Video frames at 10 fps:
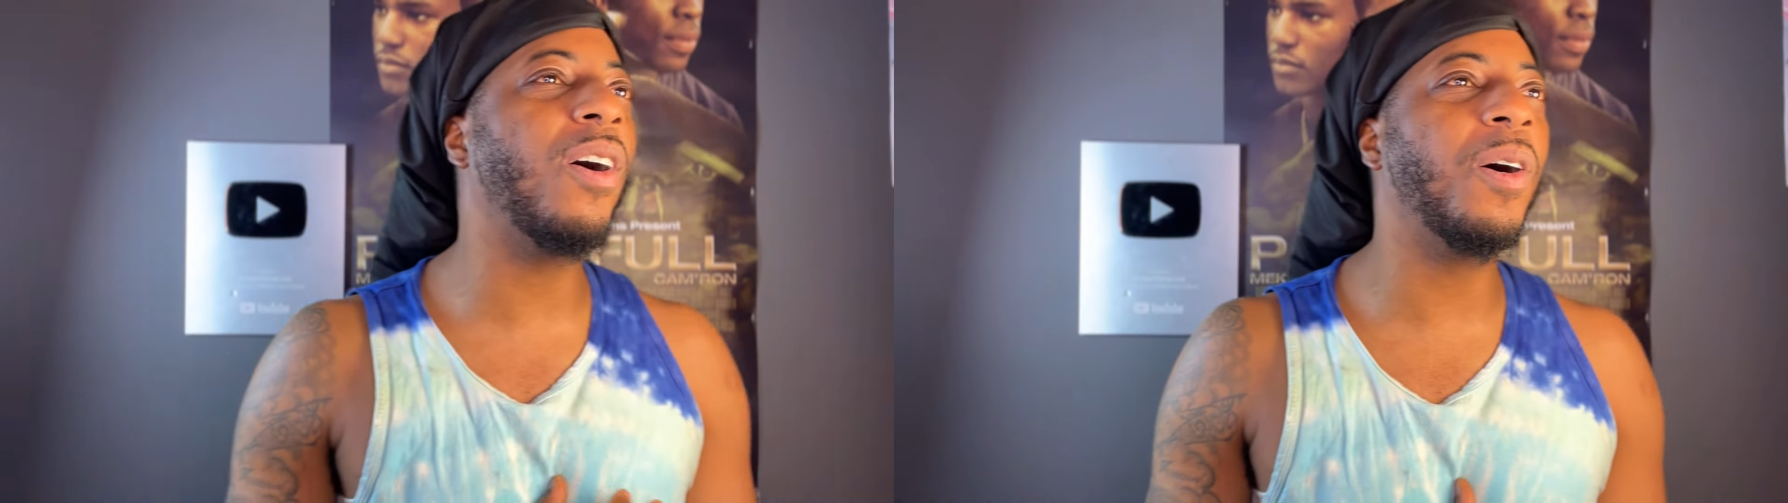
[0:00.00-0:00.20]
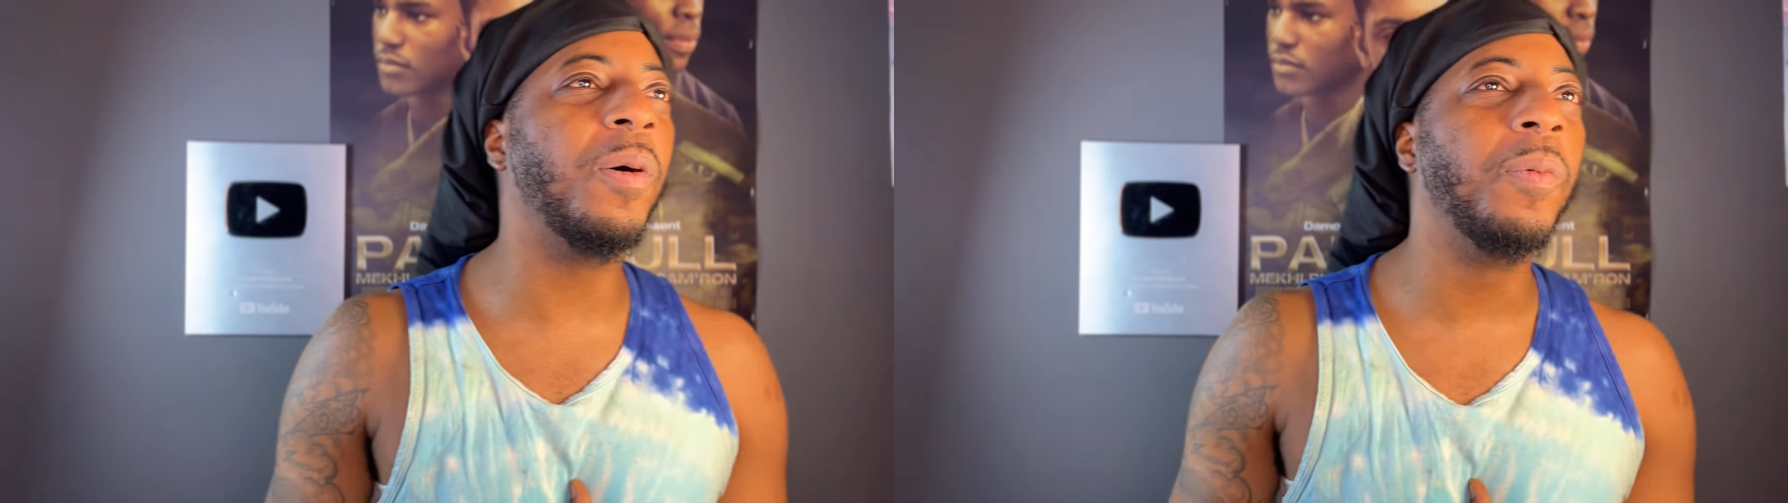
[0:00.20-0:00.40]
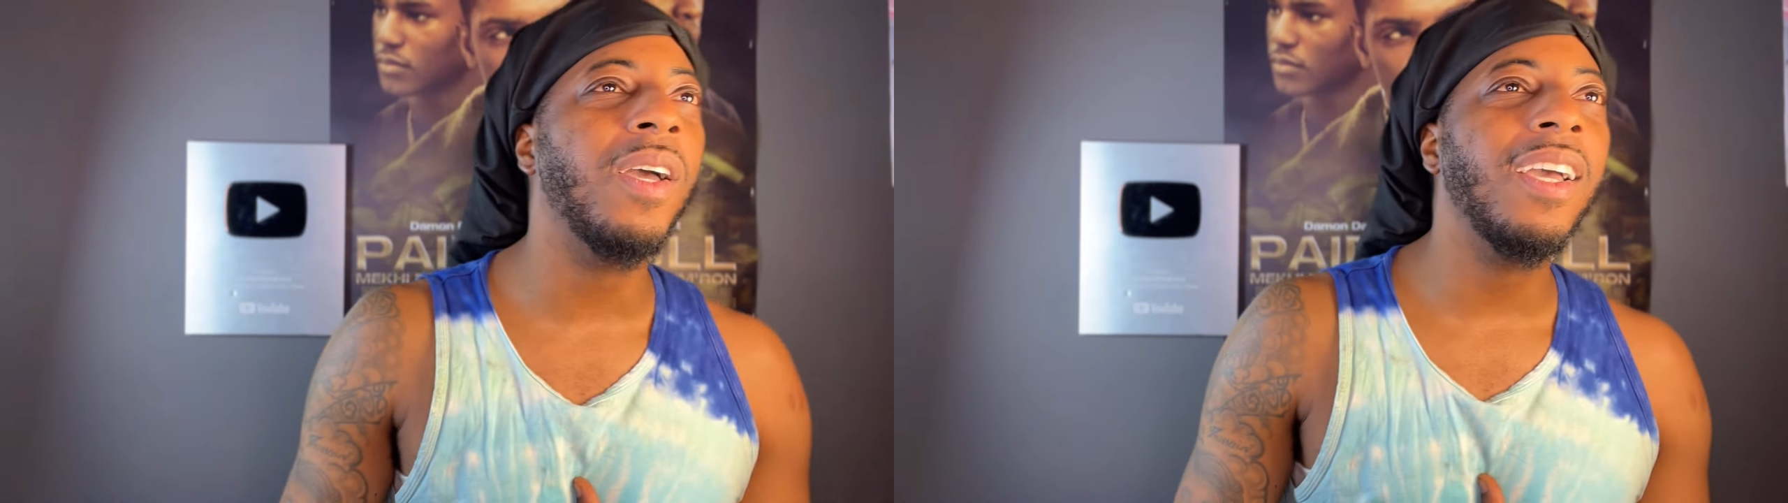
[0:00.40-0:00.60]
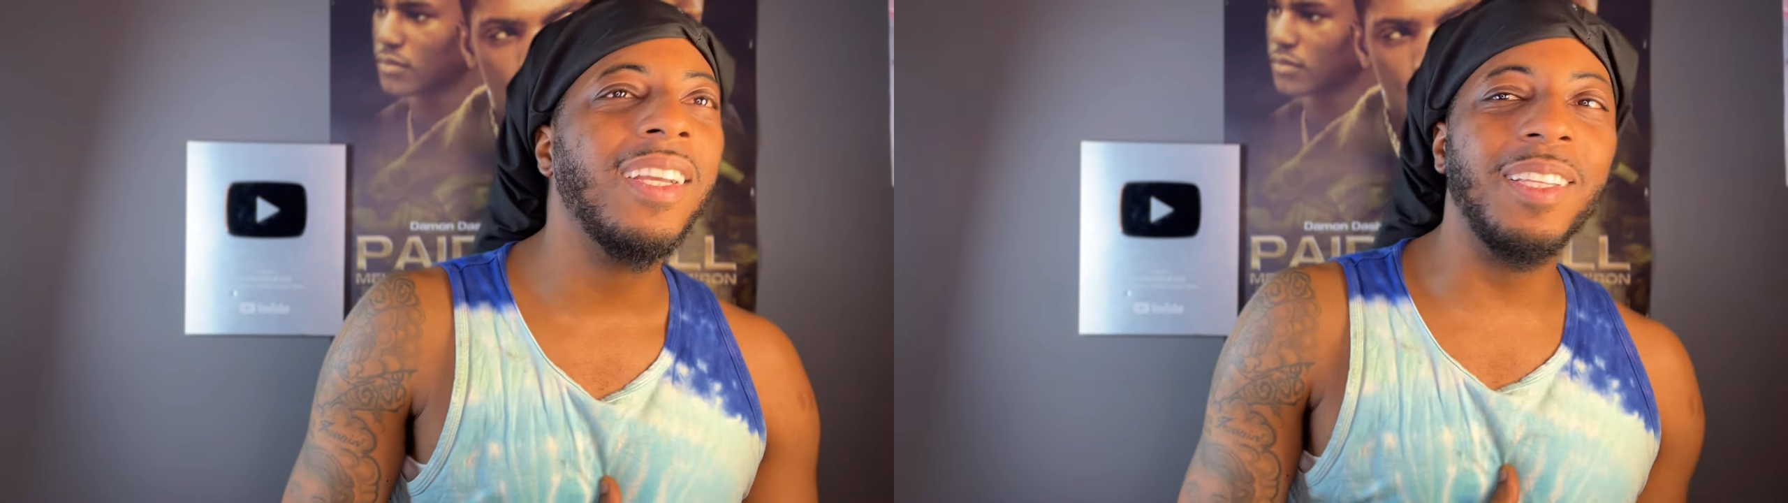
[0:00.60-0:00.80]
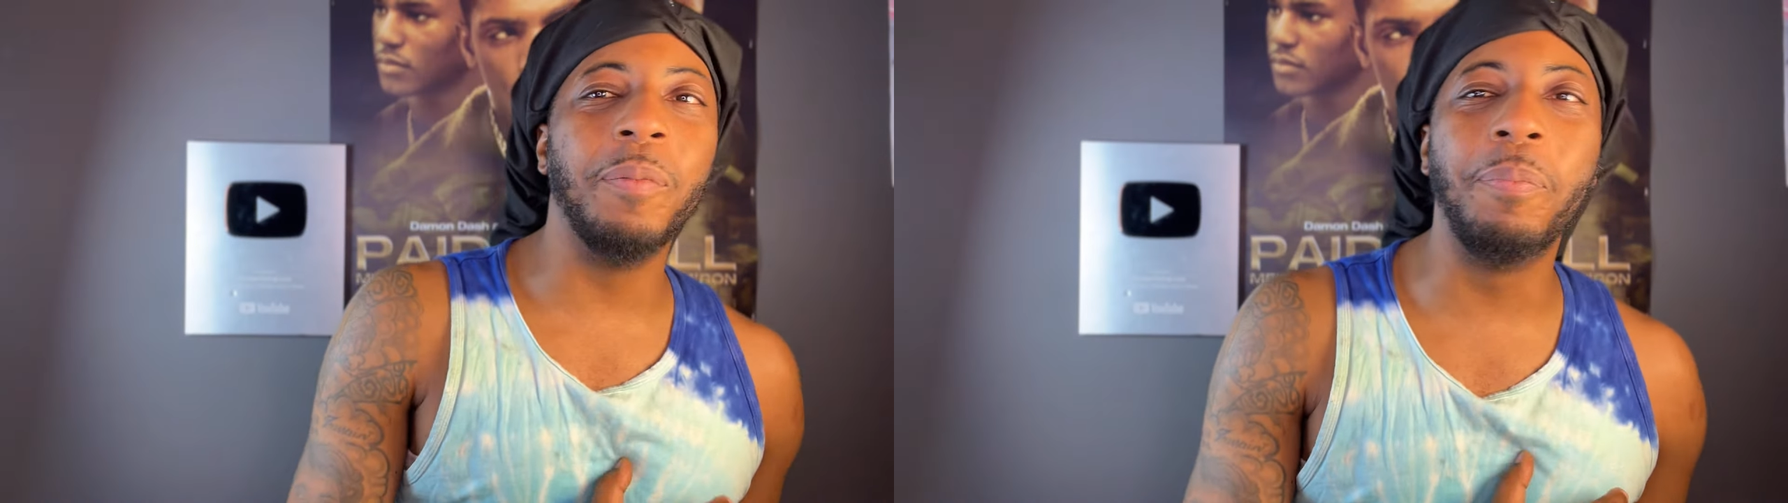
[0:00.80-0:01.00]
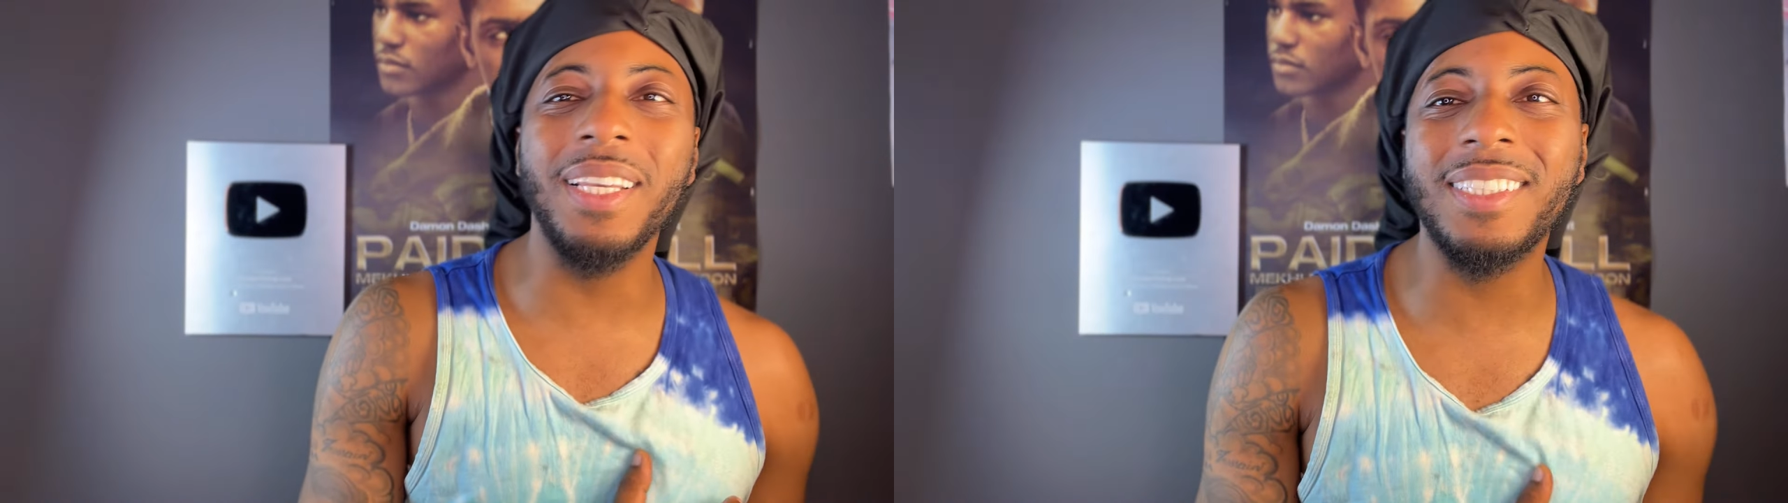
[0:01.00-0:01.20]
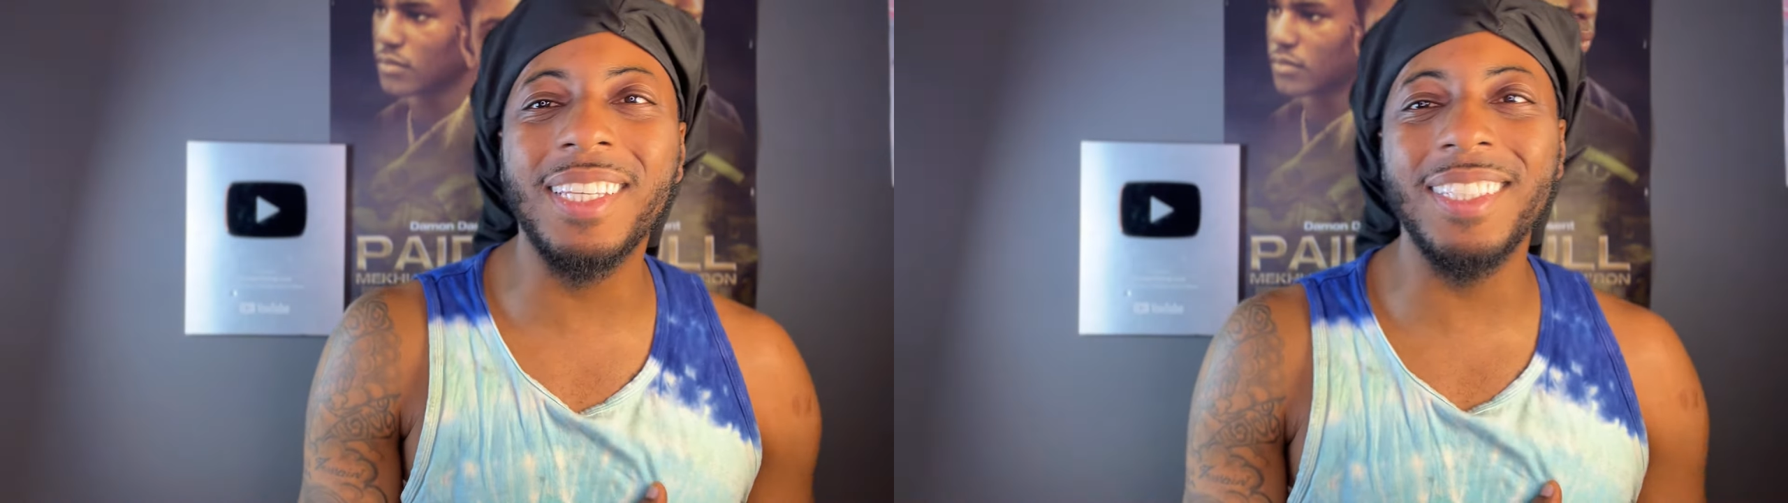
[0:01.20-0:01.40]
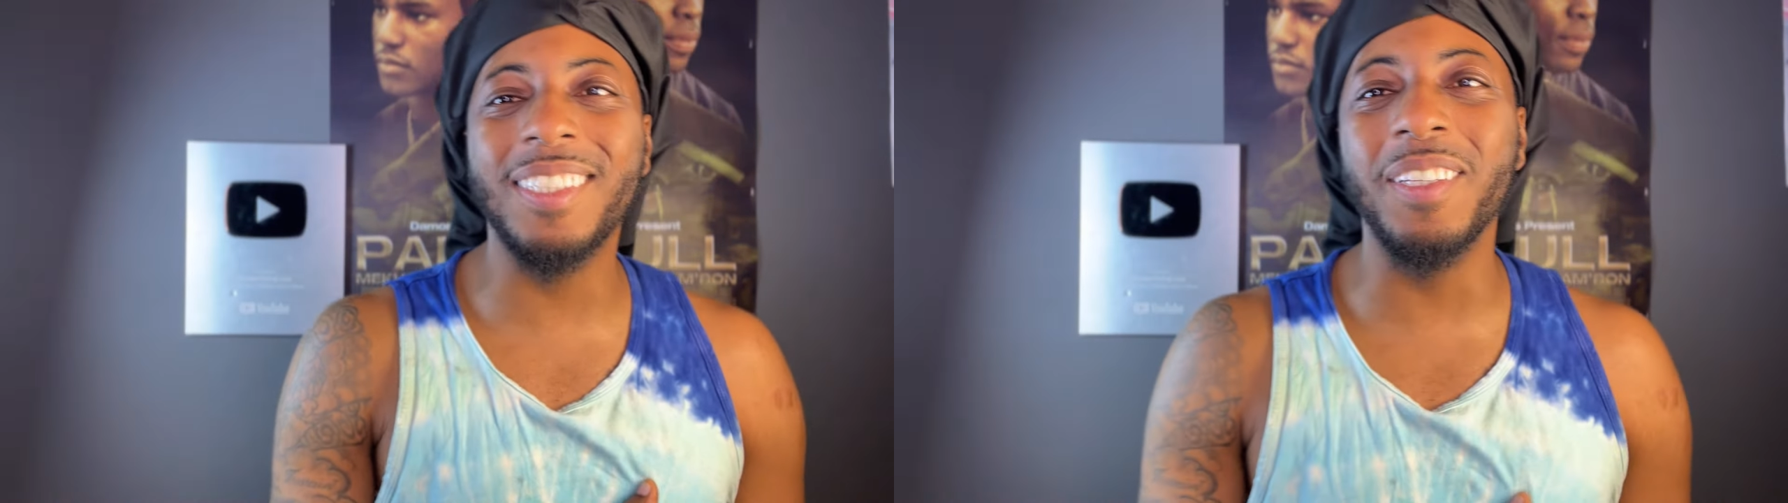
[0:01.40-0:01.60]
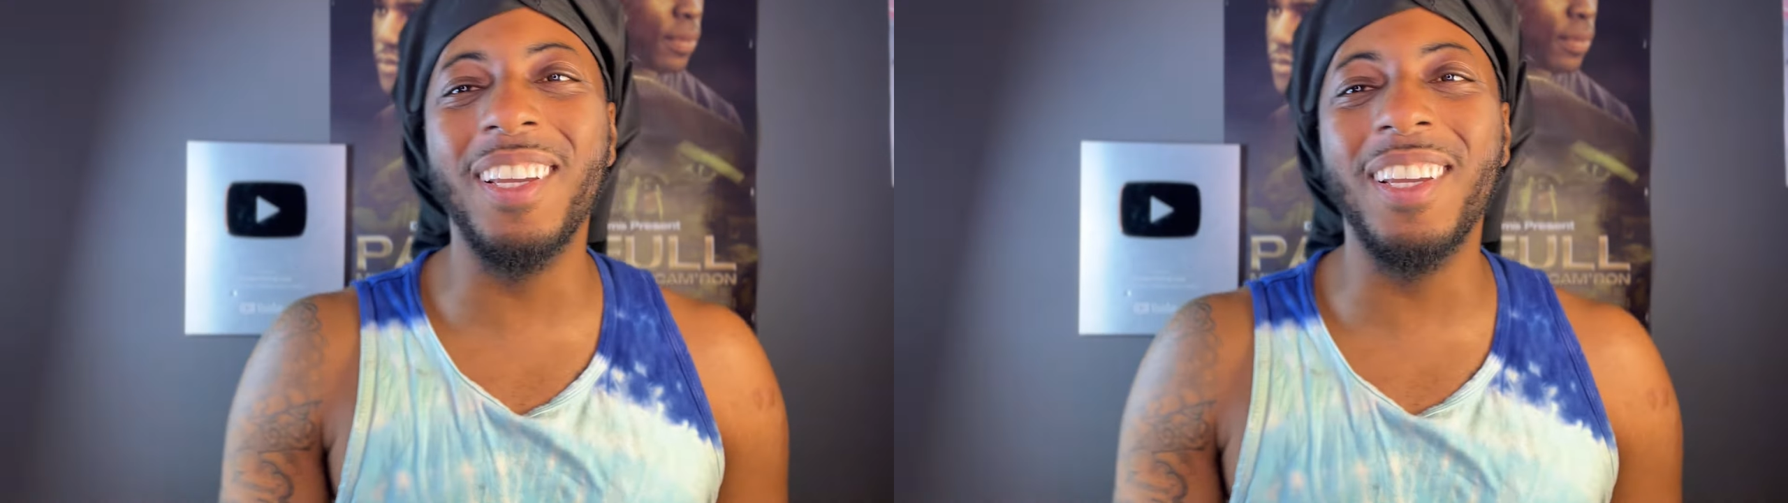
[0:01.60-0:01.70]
Um, the biscuits.